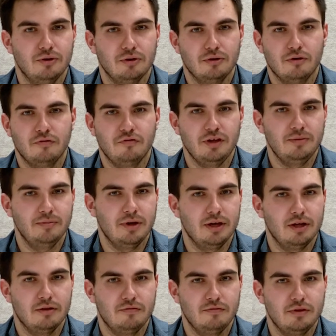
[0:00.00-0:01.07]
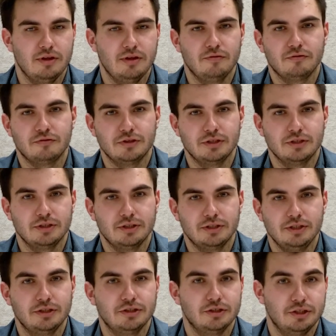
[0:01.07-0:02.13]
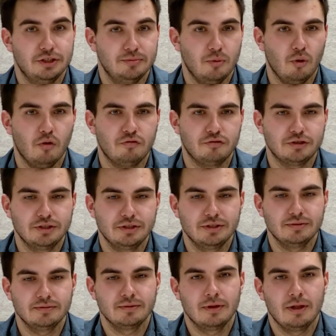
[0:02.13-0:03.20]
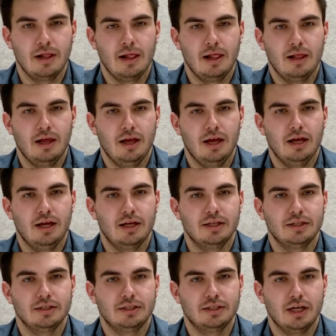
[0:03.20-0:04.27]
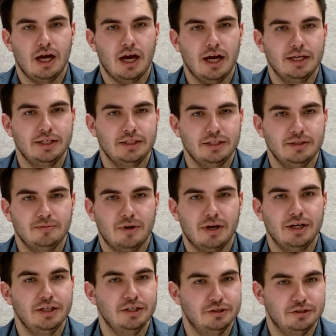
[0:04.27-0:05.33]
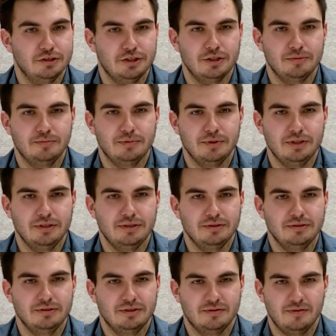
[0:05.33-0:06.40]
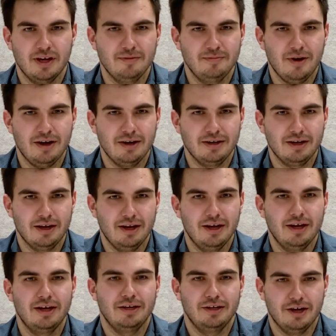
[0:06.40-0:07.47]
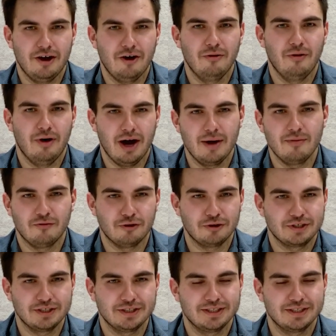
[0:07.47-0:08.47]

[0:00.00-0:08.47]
lots of emails with different internship offers. And I did my internship in Swedbank, and now I'm working